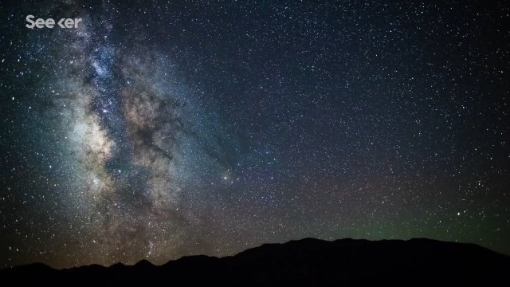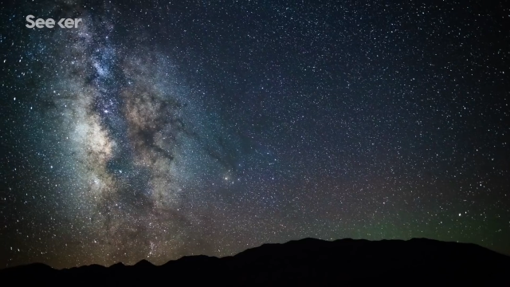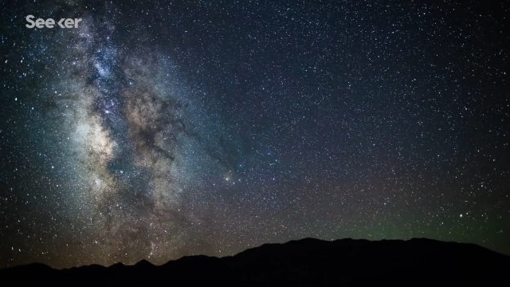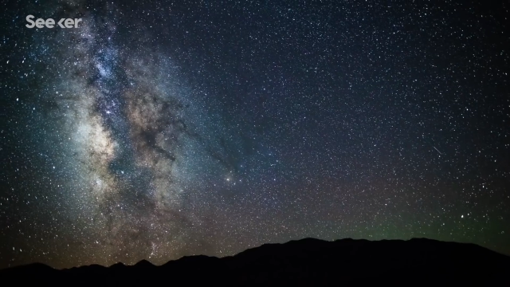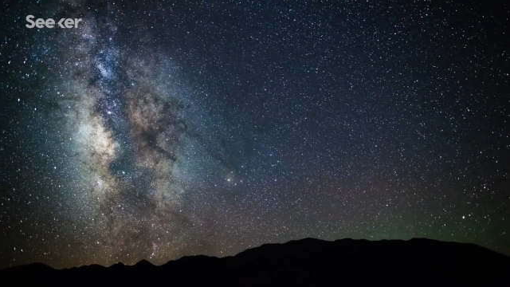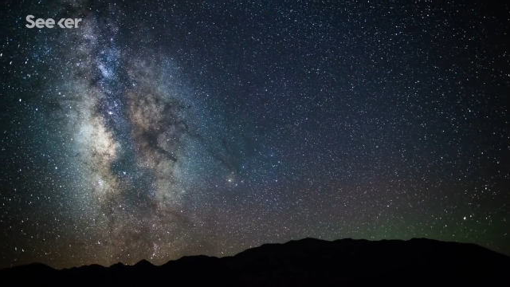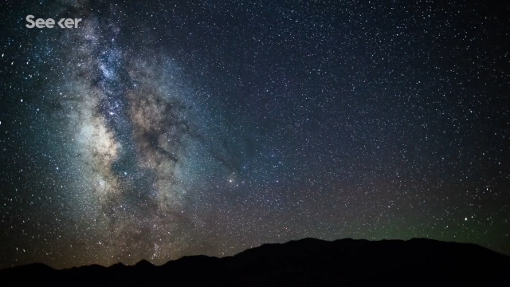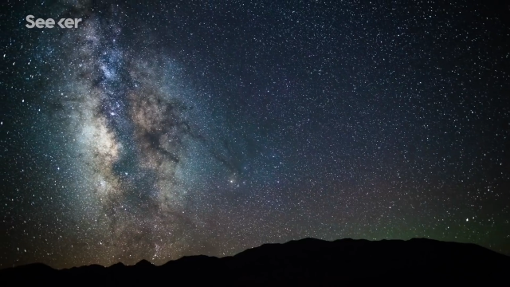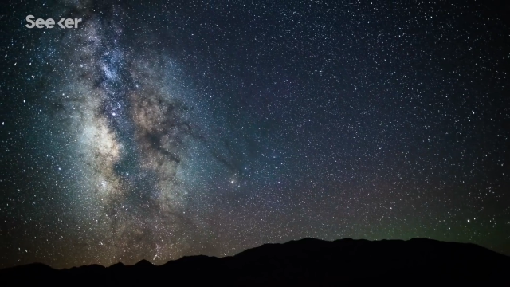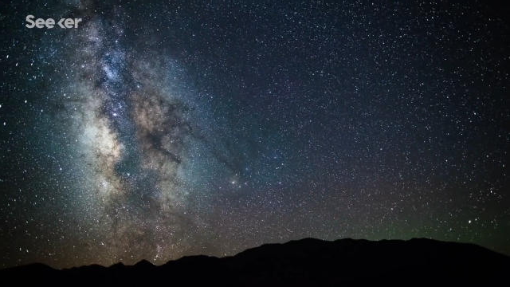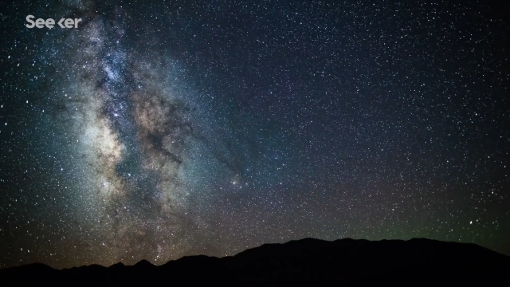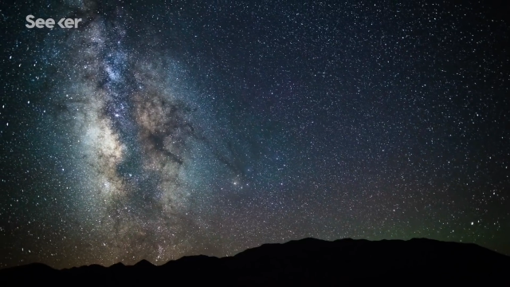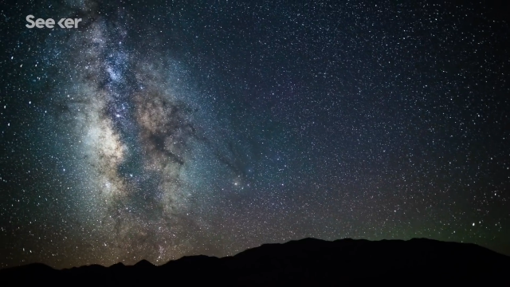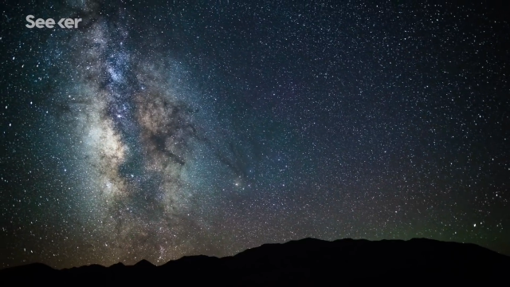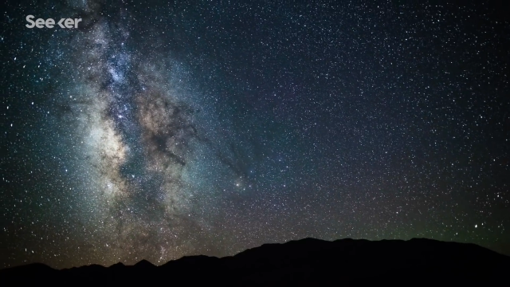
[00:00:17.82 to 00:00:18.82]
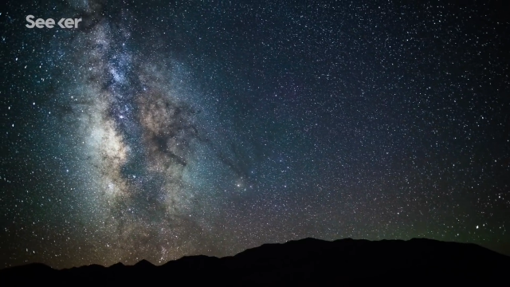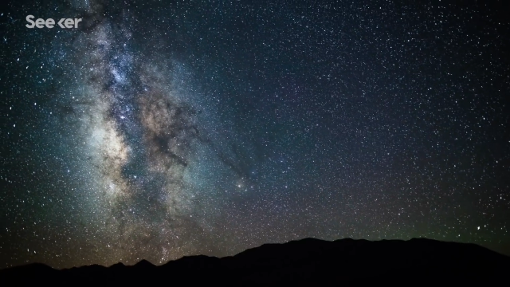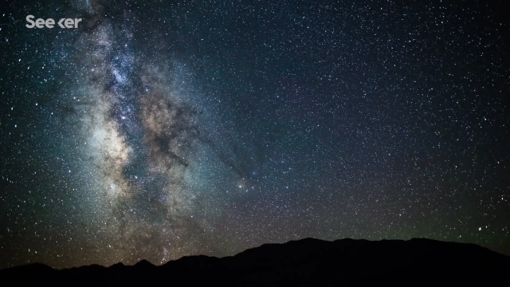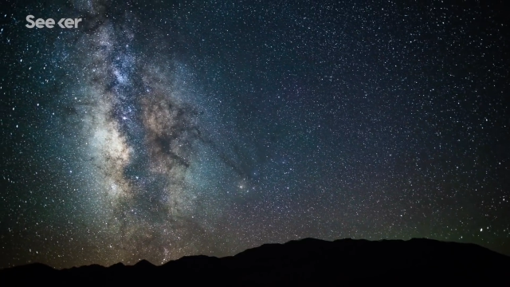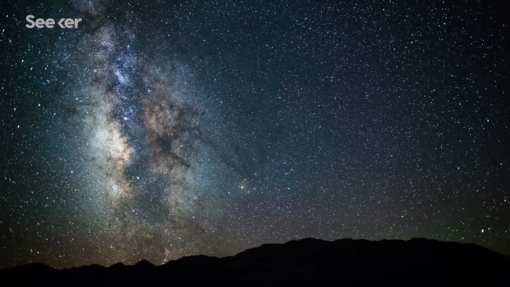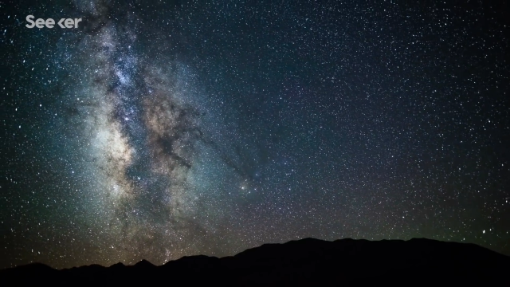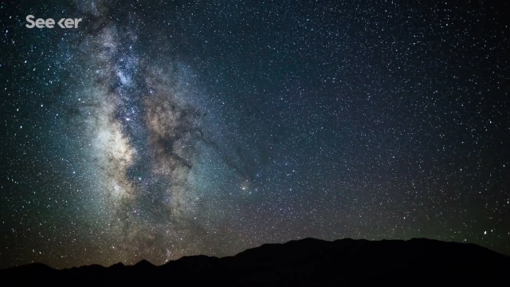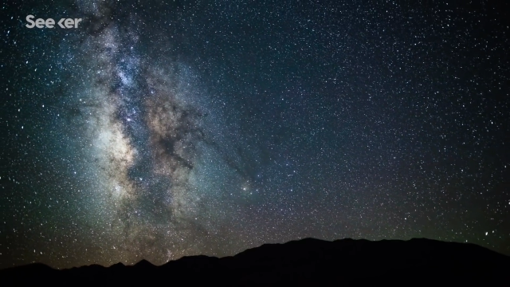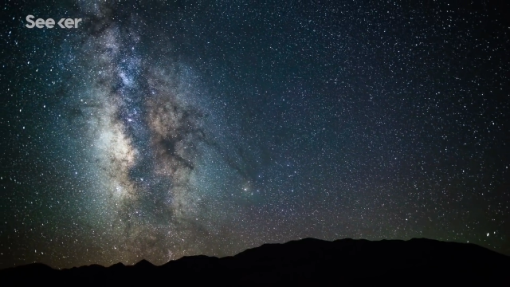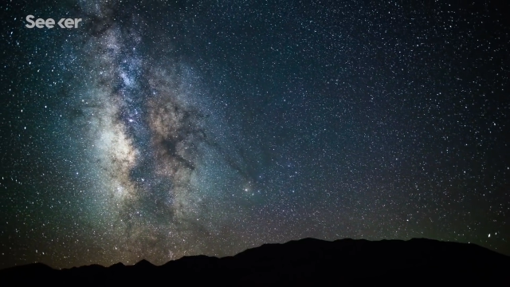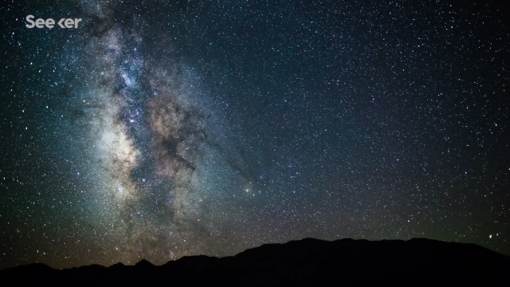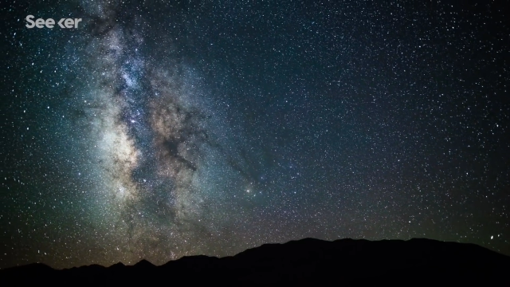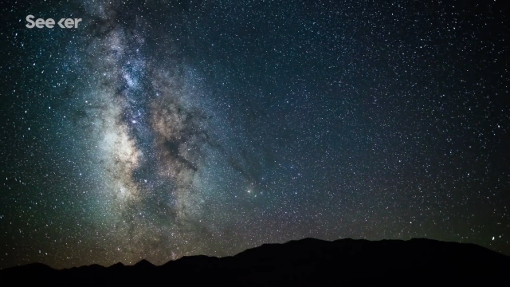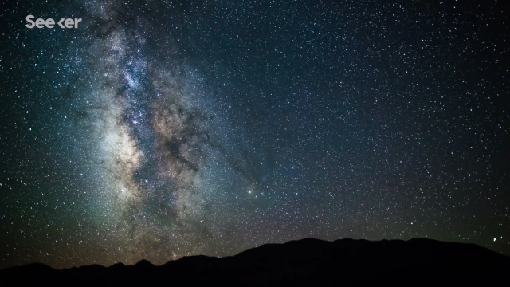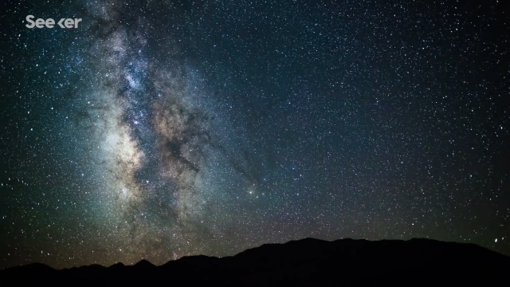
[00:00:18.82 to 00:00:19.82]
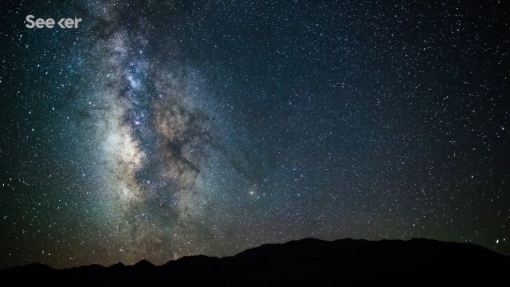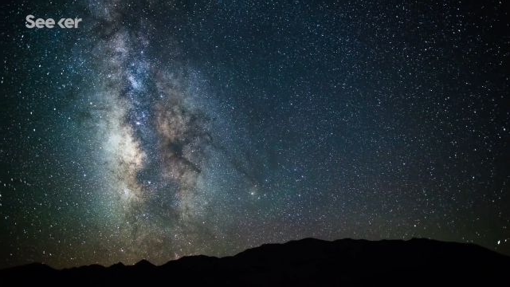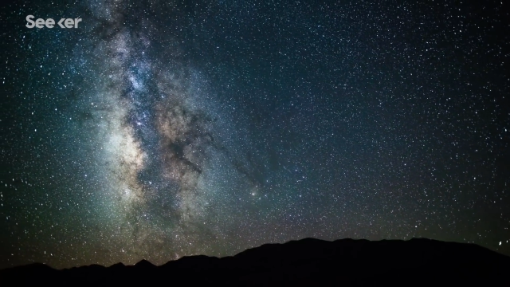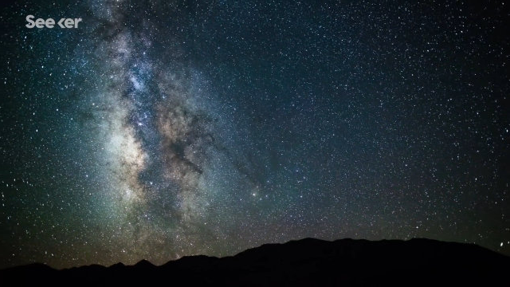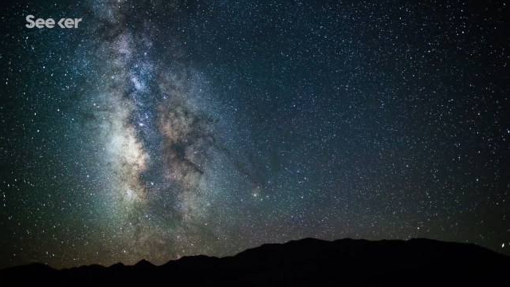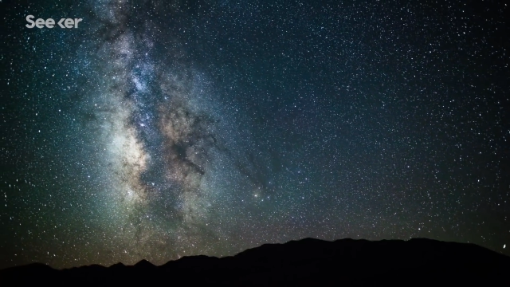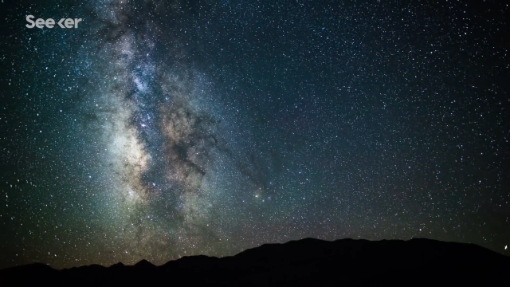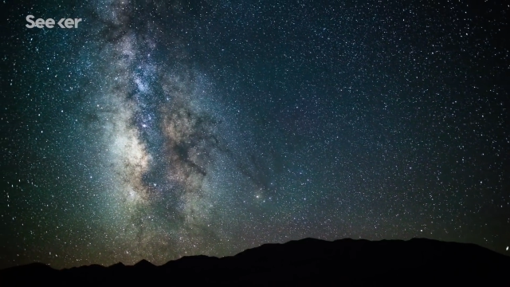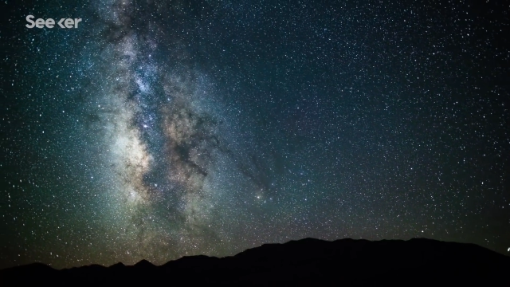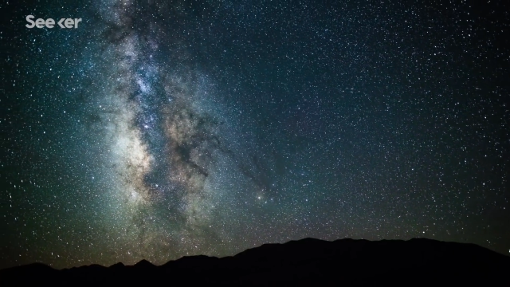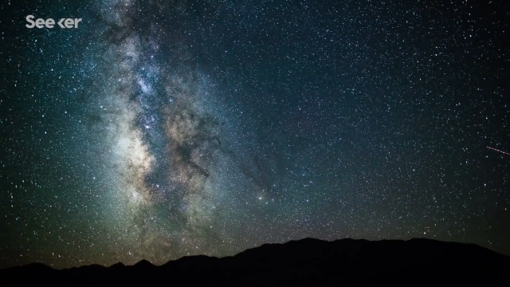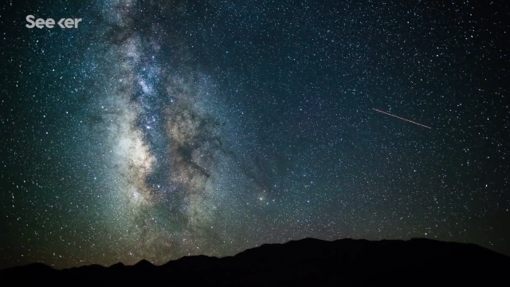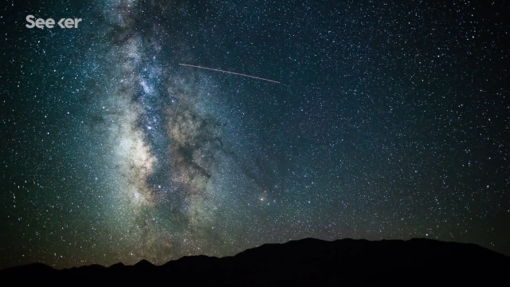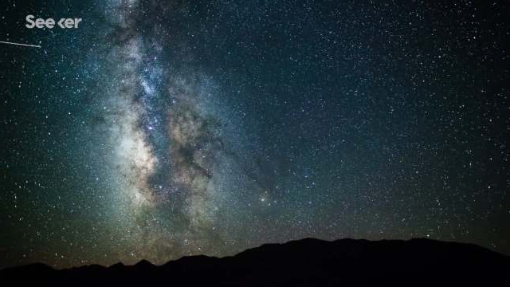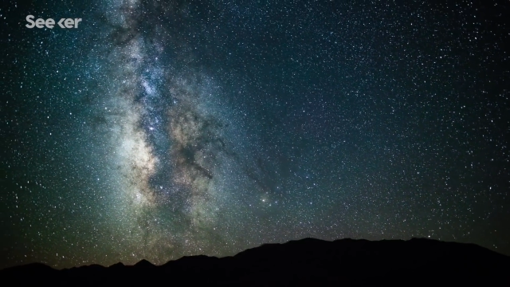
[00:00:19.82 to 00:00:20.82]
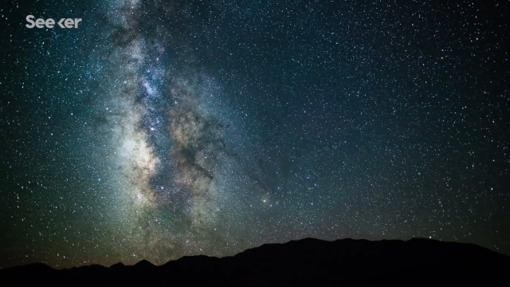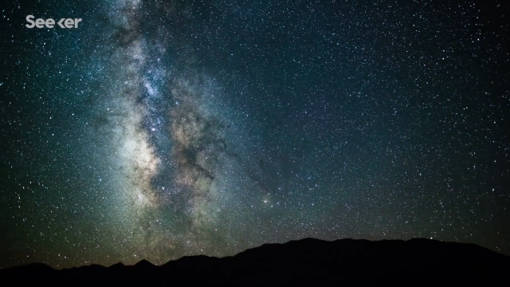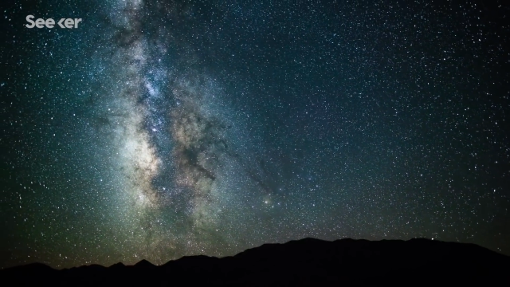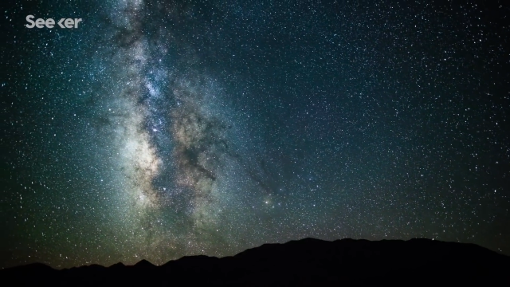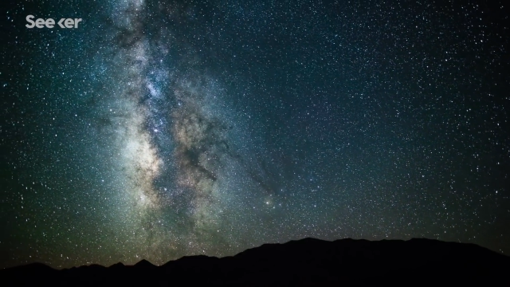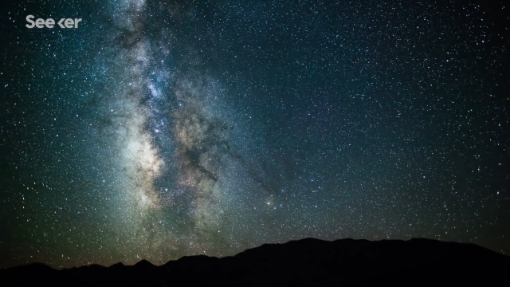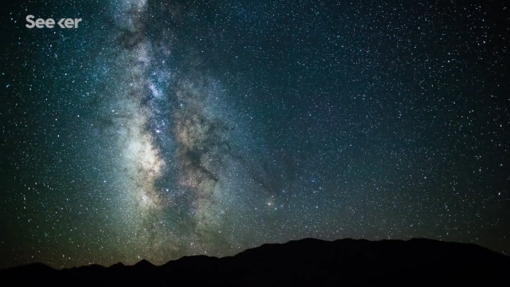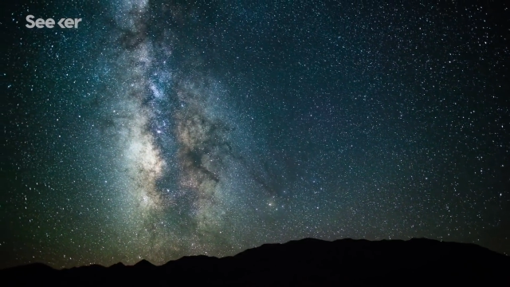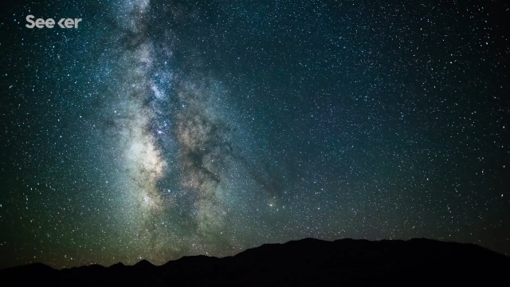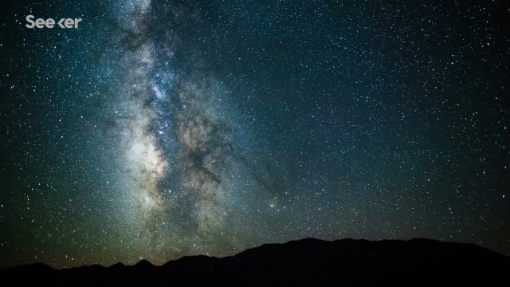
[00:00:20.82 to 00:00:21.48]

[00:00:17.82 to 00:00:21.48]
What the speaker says: (no speaker visible)